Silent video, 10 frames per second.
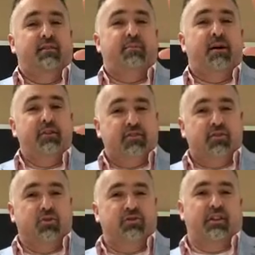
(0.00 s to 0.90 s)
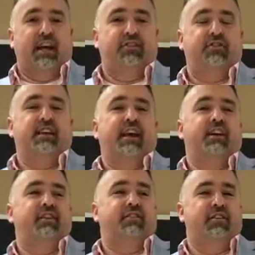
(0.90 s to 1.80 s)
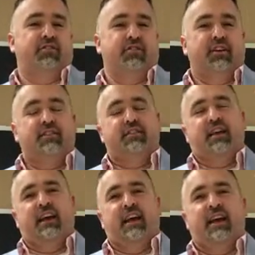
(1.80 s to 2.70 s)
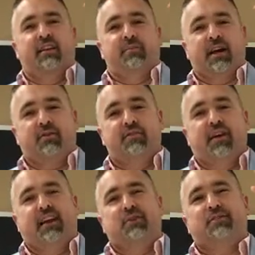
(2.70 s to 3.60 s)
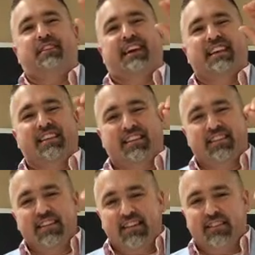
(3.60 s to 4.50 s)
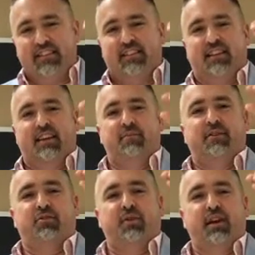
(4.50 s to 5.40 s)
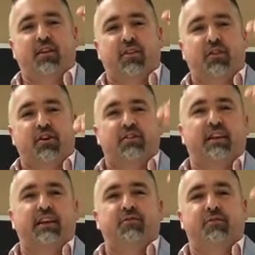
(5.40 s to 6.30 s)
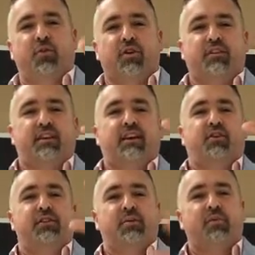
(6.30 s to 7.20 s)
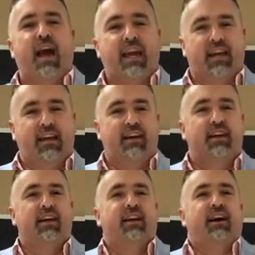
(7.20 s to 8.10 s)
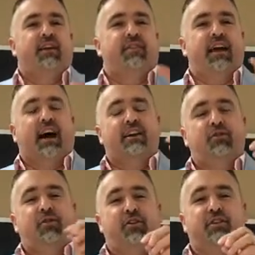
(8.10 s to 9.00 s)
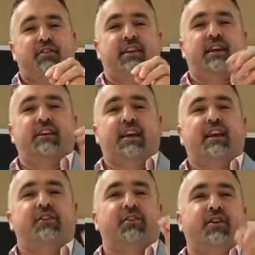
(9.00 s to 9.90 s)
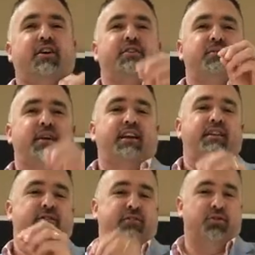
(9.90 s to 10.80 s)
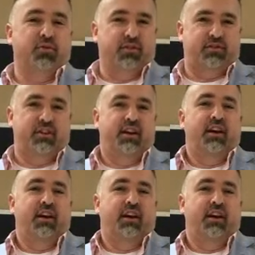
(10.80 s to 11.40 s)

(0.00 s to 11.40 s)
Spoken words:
public schools in Lancaster County districts, and Pequay Valley was consistently between 13 and 14 on the ranking of the IU 13 kindergarten readiness scores.